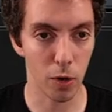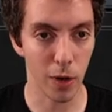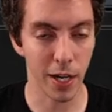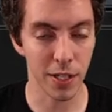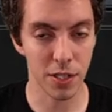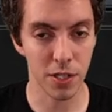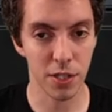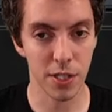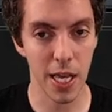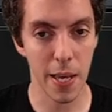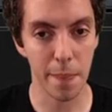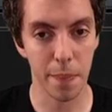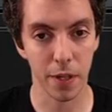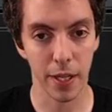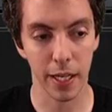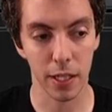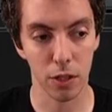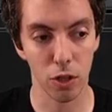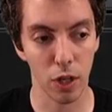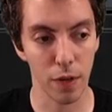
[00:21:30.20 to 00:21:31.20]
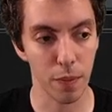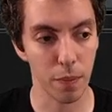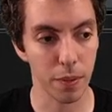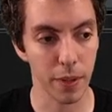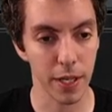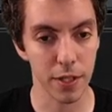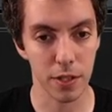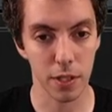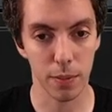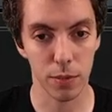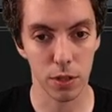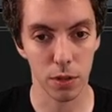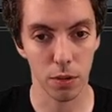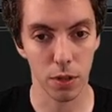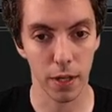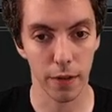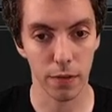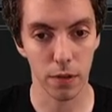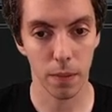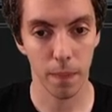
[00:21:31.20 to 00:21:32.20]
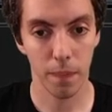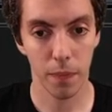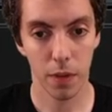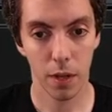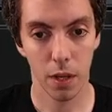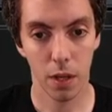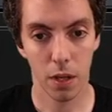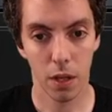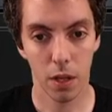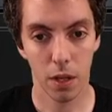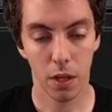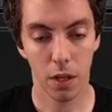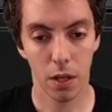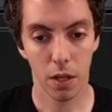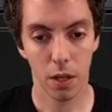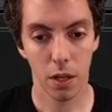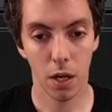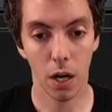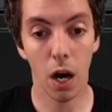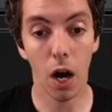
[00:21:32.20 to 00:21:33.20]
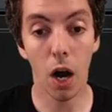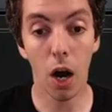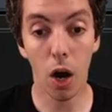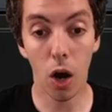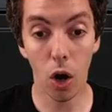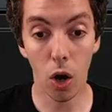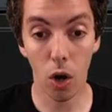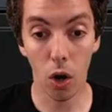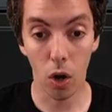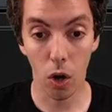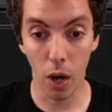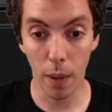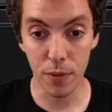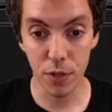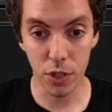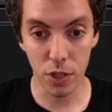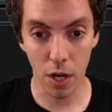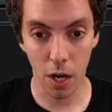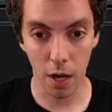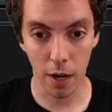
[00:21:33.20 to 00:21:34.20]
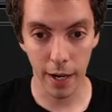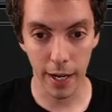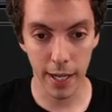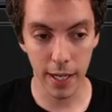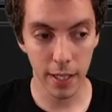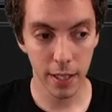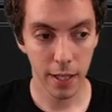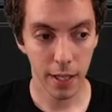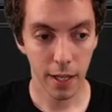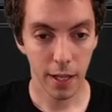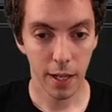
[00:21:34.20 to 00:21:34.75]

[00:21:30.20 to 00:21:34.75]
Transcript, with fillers: Horizon set, but like no one even plays them, so whatever. Oh, I'm sorry.